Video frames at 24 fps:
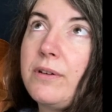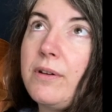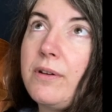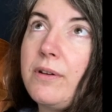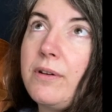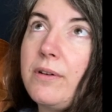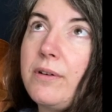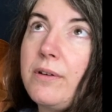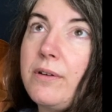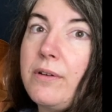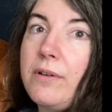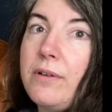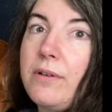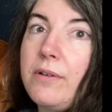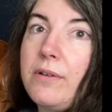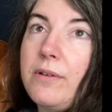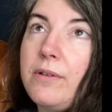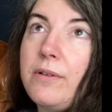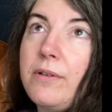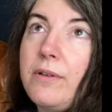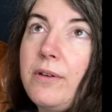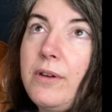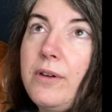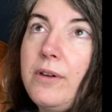
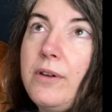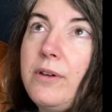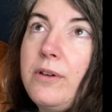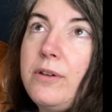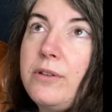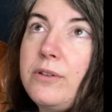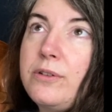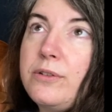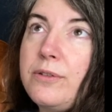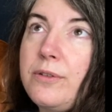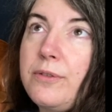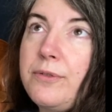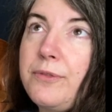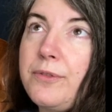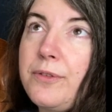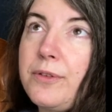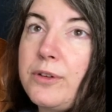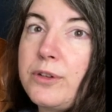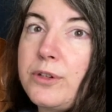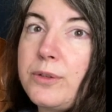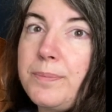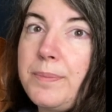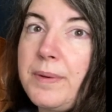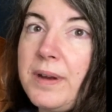uh, the
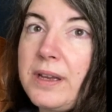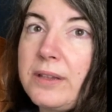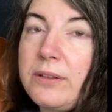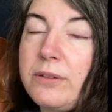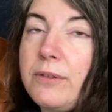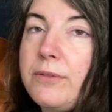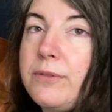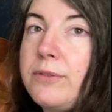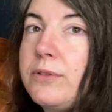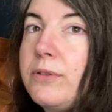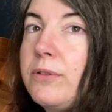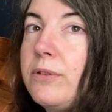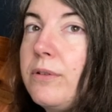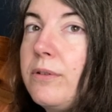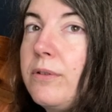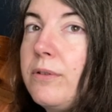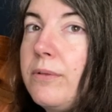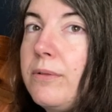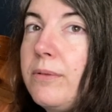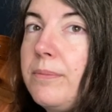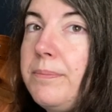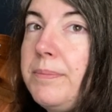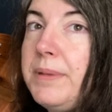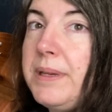first part of
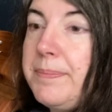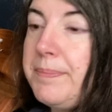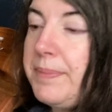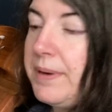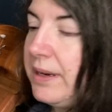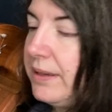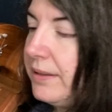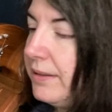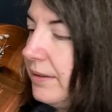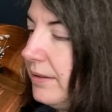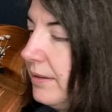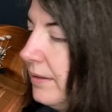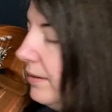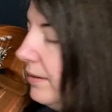the B part.